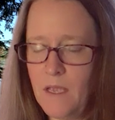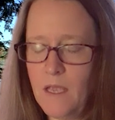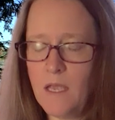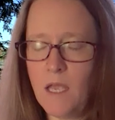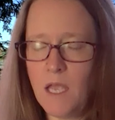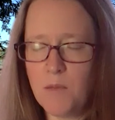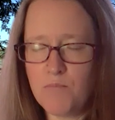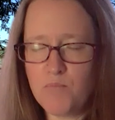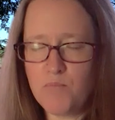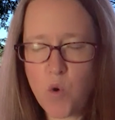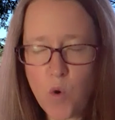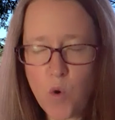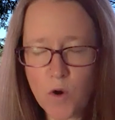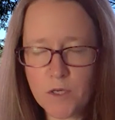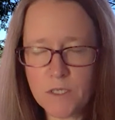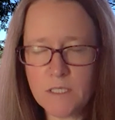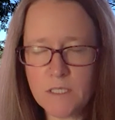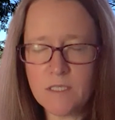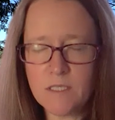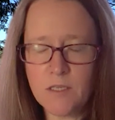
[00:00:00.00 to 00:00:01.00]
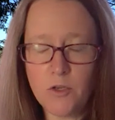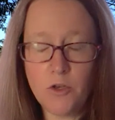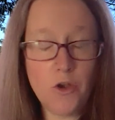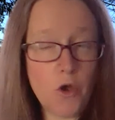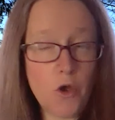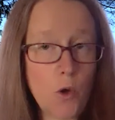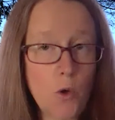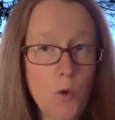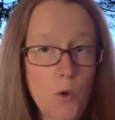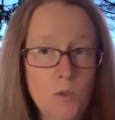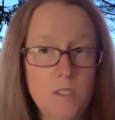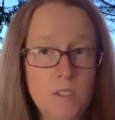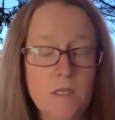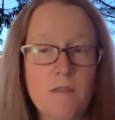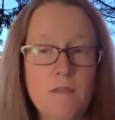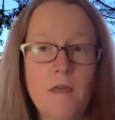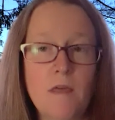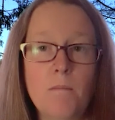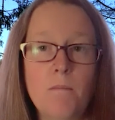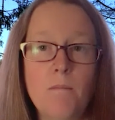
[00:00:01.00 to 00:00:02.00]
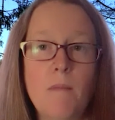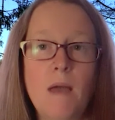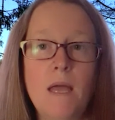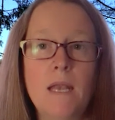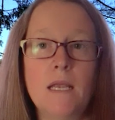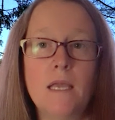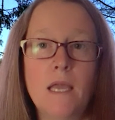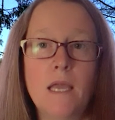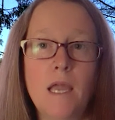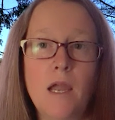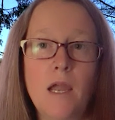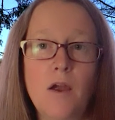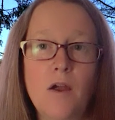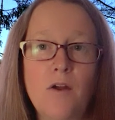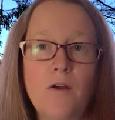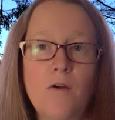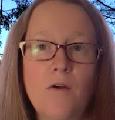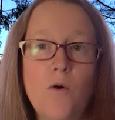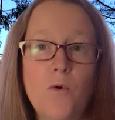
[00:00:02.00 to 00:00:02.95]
Important to note that Medicare